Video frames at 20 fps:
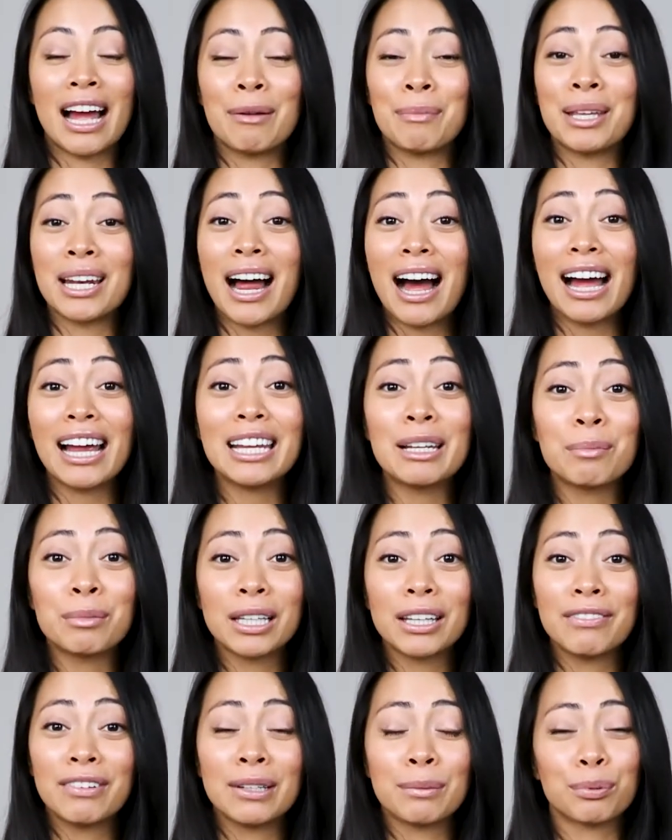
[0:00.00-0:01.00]
I mean, I am
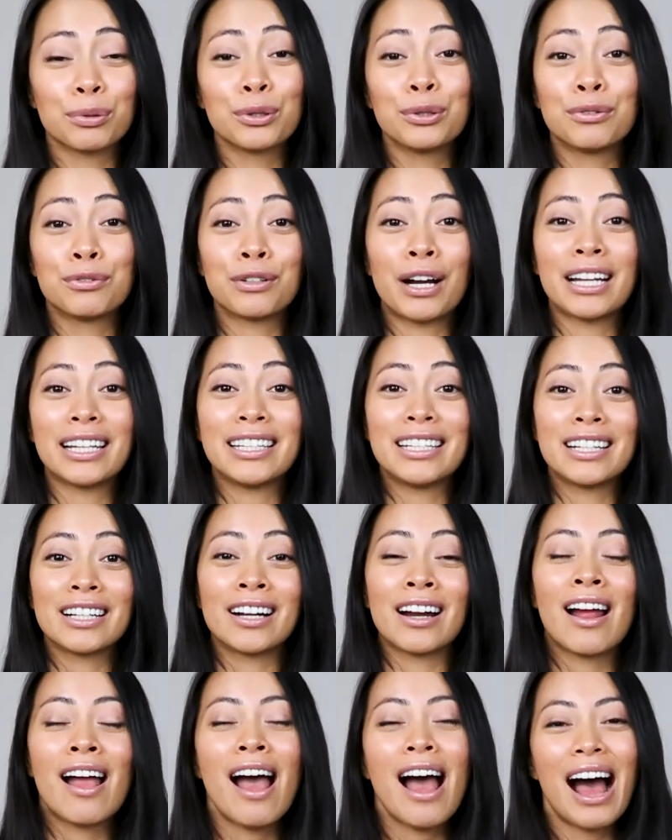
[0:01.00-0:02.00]
living proof right
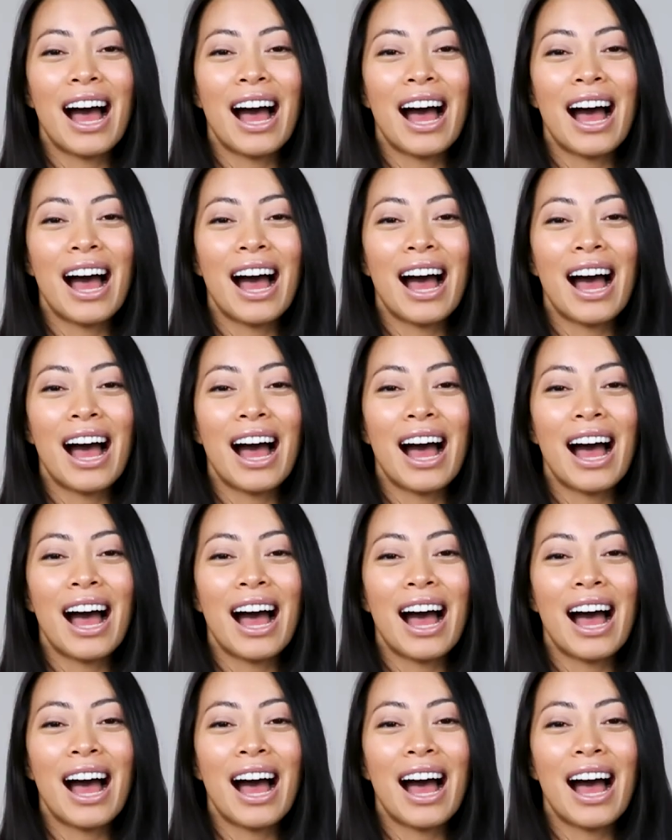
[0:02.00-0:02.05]
here.